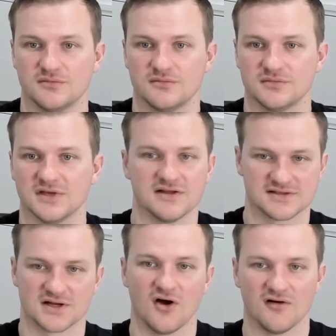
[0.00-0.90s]
There's
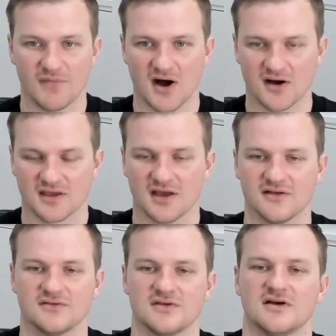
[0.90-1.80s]
a lot of market
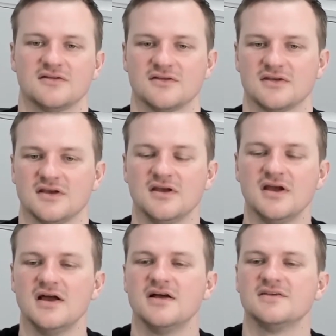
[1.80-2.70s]
uncertainty.
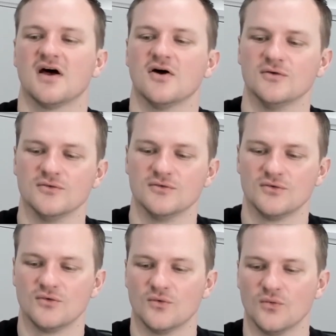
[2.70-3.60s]
So
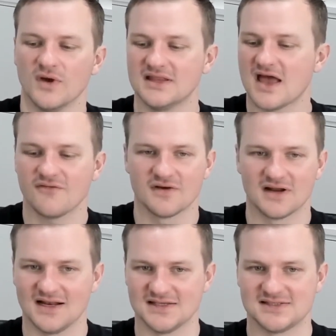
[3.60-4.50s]
we're
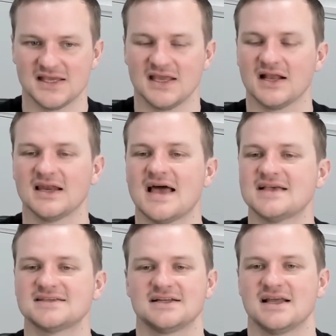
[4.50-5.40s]
definitely seeing
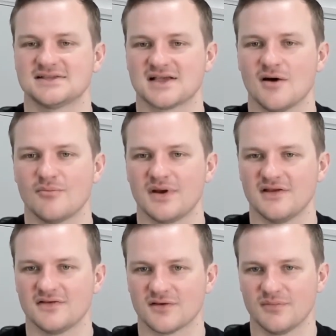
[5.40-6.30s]
less and less
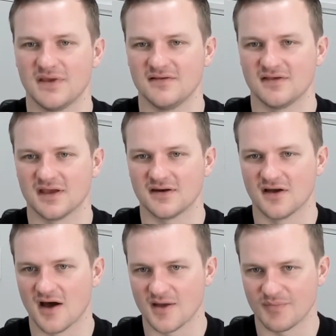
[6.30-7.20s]
companies competing in
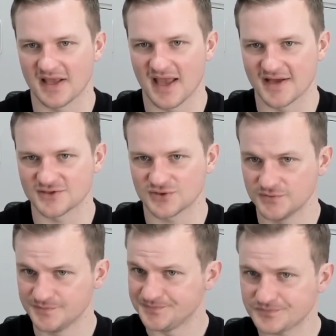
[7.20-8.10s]
hyper casual.